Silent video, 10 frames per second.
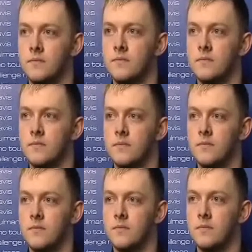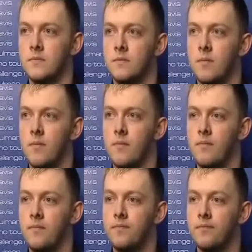But where did that mental strength
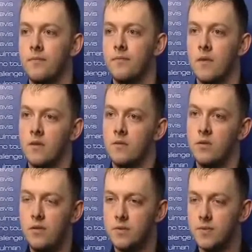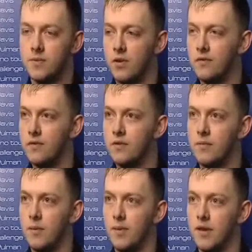come from? Well, I've always been confident
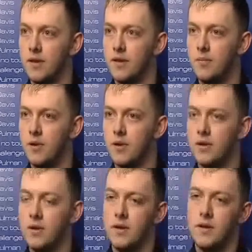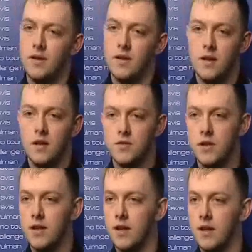in my ability, but I
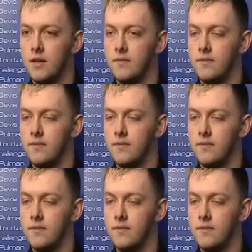sort of